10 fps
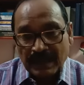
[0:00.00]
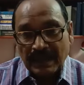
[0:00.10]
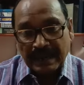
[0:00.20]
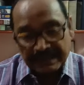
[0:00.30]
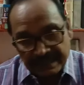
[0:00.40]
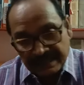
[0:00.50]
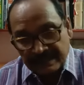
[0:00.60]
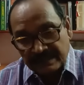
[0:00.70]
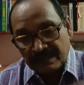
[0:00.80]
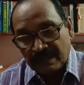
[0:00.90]
And then
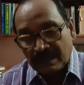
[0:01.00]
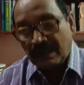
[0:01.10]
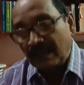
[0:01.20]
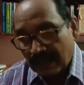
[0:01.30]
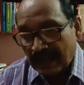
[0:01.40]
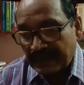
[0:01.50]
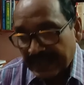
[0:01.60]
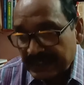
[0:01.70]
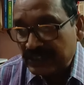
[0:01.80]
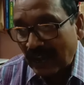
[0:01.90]

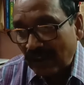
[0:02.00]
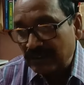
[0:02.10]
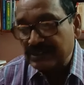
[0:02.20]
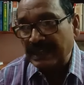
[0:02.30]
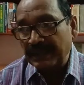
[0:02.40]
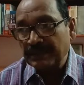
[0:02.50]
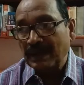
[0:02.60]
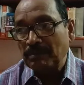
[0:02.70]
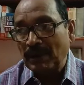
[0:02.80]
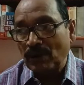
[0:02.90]
next I will say
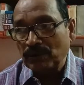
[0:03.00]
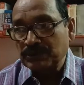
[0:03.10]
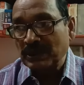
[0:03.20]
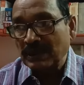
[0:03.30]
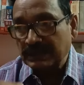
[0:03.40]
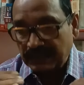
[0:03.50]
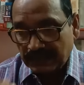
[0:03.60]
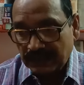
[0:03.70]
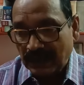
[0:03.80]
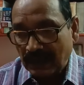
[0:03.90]
about
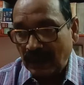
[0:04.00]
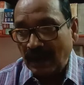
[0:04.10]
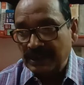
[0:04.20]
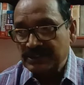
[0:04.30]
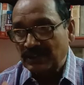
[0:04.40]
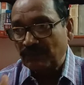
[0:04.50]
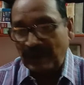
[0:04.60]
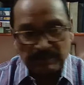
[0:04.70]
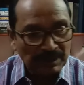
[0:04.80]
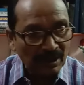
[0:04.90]
the answer
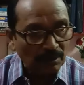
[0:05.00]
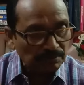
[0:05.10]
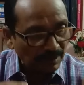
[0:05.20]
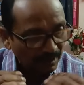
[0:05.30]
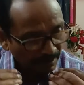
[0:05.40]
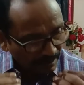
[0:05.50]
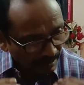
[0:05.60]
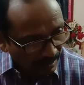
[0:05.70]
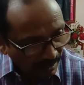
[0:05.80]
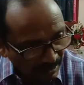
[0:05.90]
framing of
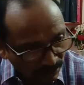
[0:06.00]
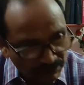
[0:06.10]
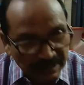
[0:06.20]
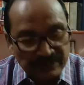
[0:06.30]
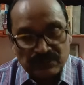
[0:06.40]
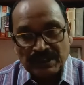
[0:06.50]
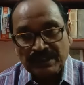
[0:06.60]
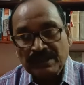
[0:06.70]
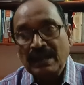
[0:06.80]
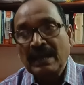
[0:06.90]

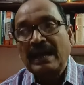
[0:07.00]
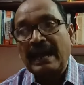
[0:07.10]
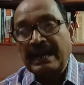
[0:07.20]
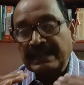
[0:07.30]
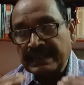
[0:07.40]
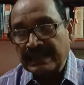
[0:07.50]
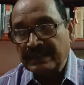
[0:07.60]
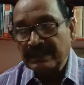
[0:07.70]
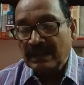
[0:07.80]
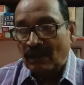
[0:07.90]
accountancy, and then
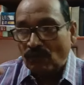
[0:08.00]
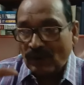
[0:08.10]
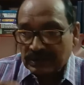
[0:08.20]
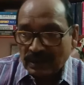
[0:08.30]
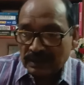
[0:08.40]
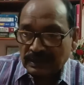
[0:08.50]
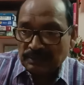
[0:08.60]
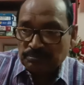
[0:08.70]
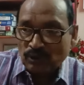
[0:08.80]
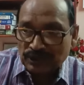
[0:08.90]
what are the
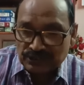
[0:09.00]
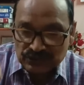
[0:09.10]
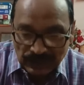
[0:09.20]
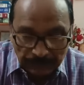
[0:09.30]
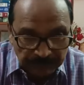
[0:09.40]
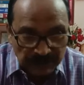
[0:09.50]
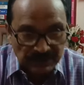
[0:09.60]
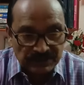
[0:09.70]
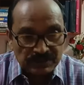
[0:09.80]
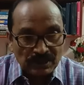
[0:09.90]
important
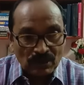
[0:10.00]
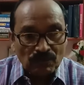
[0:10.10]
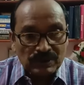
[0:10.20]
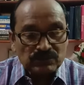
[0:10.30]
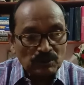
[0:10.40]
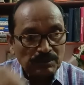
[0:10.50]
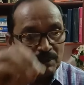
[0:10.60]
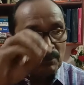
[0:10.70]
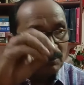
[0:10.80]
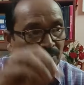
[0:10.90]
chapters, what should be the
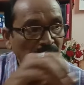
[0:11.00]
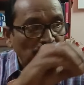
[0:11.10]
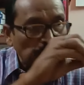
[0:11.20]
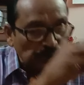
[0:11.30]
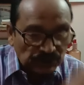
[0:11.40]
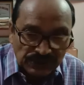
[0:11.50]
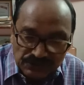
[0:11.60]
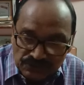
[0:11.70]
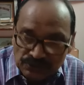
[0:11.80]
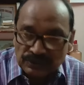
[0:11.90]
probable
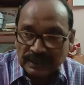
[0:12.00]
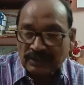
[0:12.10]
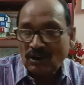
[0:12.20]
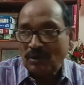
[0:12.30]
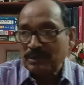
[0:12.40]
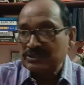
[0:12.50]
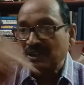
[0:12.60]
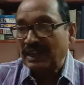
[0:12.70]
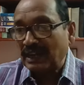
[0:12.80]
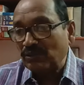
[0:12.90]
questions in commerce and
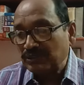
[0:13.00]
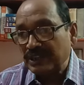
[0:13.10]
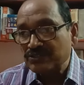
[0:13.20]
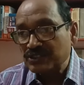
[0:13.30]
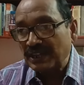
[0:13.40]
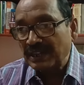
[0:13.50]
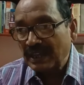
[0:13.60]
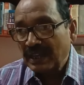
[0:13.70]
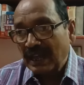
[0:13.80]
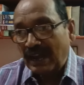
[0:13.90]
accountancy.
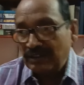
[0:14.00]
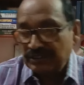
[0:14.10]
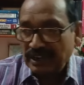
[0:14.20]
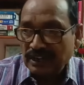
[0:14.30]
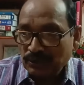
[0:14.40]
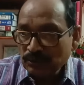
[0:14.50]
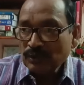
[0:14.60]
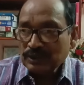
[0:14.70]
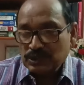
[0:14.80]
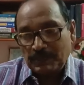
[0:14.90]
I will tell you,
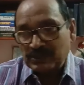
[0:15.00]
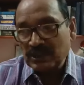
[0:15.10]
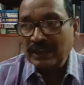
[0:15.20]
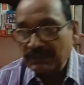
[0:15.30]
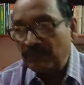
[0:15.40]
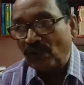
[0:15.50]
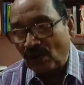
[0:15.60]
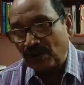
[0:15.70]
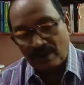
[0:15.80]
especially for